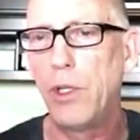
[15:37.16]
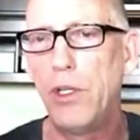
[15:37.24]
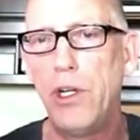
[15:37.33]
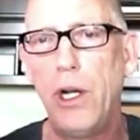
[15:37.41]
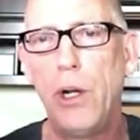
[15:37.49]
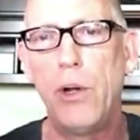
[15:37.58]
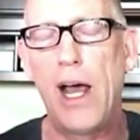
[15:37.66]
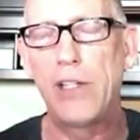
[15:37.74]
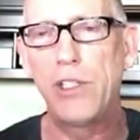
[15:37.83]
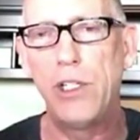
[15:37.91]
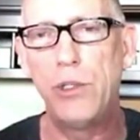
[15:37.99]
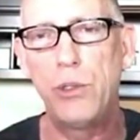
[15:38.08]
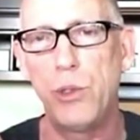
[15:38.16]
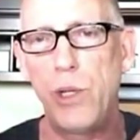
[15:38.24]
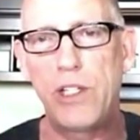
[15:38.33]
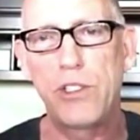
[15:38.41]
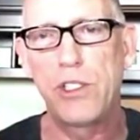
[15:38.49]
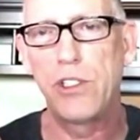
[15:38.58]
neo-Nazis who
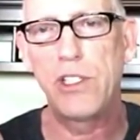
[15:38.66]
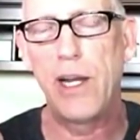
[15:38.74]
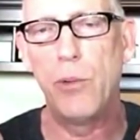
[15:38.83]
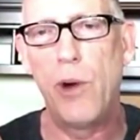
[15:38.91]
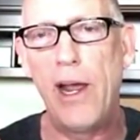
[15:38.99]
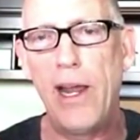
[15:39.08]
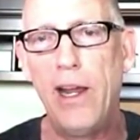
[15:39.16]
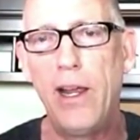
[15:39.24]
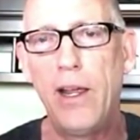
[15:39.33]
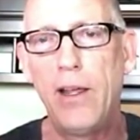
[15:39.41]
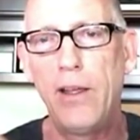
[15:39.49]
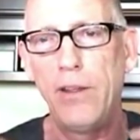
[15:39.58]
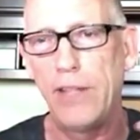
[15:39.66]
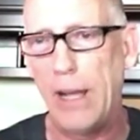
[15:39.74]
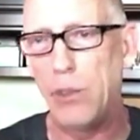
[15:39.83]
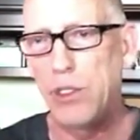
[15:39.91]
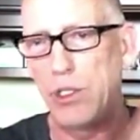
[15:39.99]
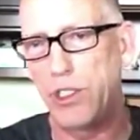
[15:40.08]
dressed the same way.
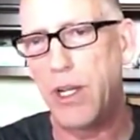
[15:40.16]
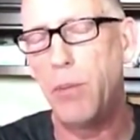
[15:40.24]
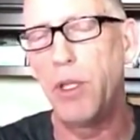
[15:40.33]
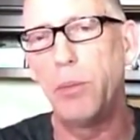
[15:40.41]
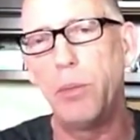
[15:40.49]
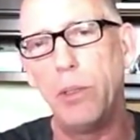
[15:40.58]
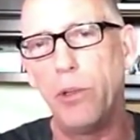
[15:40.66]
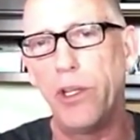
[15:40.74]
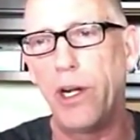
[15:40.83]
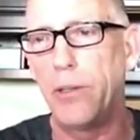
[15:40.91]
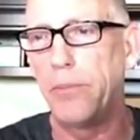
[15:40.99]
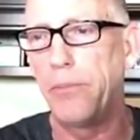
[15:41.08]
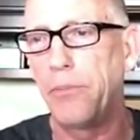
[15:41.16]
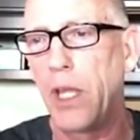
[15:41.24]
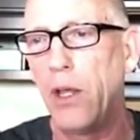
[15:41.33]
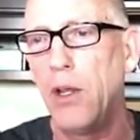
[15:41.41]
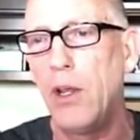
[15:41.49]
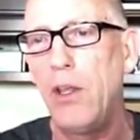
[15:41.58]
That was just some of the people there.
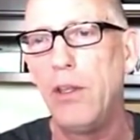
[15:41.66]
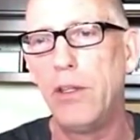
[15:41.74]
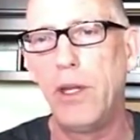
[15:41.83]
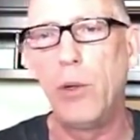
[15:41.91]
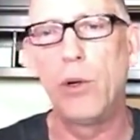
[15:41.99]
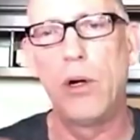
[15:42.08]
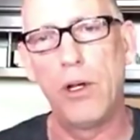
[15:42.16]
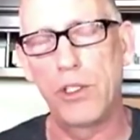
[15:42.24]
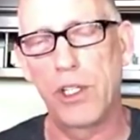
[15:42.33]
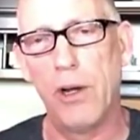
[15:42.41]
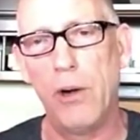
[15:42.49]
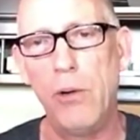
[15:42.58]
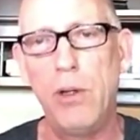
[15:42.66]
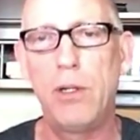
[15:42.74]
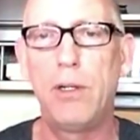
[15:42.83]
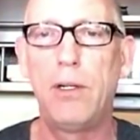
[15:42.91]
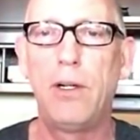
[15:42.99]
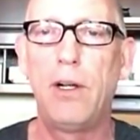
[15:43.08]
There were
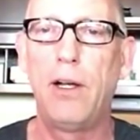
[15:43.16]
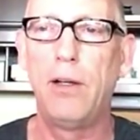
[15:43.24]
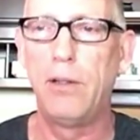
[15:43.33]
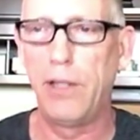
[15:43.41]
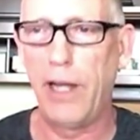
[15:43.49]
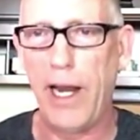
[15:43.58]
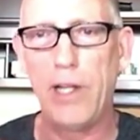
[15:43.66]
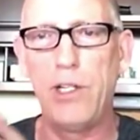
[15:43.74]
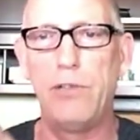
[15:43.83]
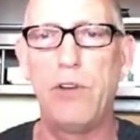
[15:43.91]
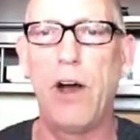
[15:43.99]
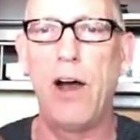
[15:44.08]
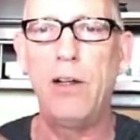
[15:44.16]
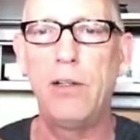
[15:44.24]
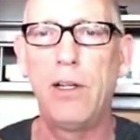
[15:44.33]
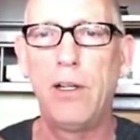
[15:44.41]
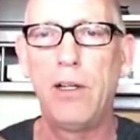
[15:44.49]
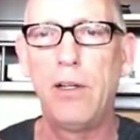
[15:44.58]
also
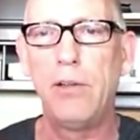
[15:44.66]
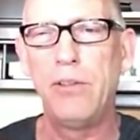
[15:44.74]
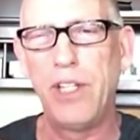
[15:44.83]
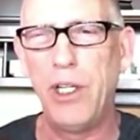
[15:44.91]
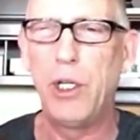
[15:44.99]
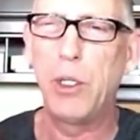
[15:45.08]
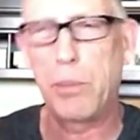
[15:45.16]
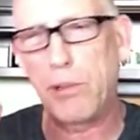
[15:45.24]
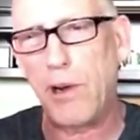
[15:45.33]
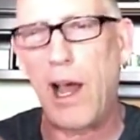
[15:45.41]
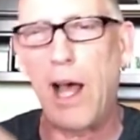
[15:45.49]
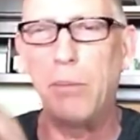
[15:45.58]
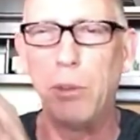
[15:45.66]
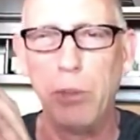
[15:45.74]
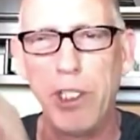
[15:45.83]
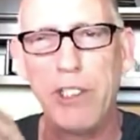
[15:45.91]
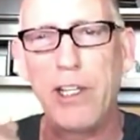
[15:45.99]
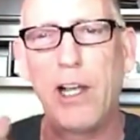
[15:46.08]
Antifa that you could
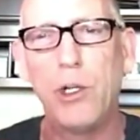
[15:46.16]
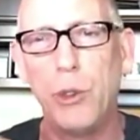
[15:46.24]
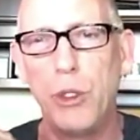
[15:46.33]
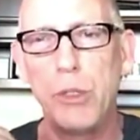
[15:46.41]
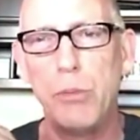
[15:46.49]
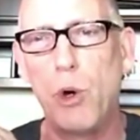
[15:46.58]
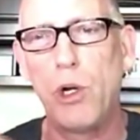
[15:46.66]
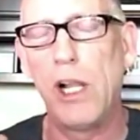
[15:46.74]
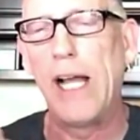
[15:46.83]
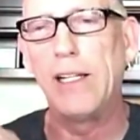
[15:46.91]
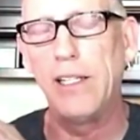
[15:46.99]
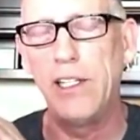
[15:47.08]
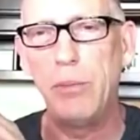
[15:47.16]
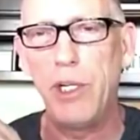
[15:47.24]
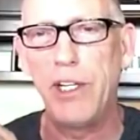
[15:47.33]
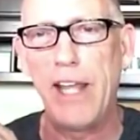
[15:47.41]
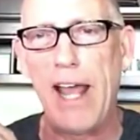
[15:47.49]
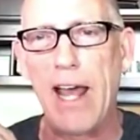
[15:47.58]
probably tell who was more likely to
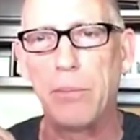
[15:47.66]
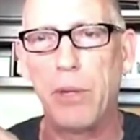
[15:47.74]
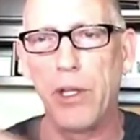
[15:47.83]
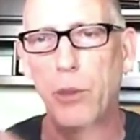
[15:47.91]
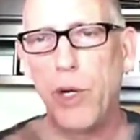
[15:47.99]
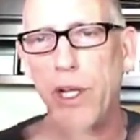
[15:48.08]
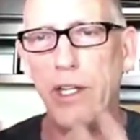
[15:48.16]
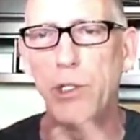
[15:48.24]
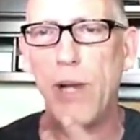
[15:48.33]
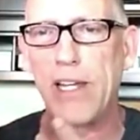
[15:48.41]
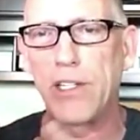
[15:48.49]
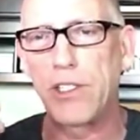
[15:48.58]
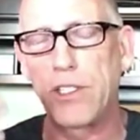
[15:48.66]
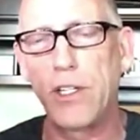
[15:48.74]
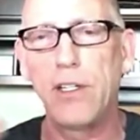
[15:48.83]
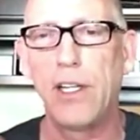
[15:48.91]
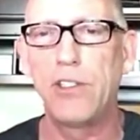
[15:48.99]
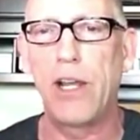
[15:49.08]
be in that by the way they dressed,
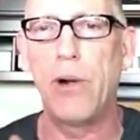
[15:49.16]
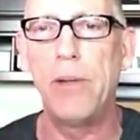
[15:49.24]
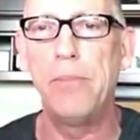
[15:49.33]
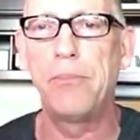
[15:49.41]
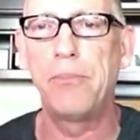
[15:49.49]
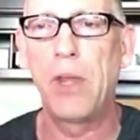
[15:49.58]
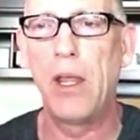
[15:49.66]
etc.